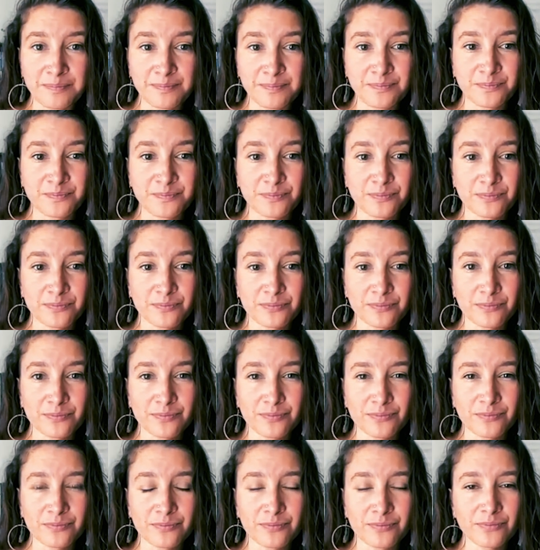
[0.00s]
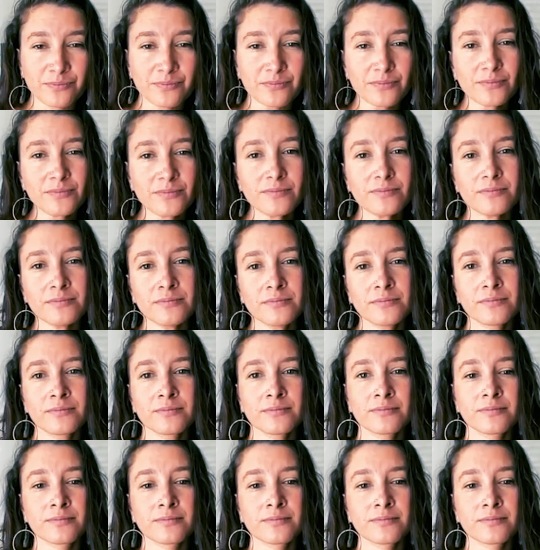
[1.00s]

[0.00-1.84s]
[no speech]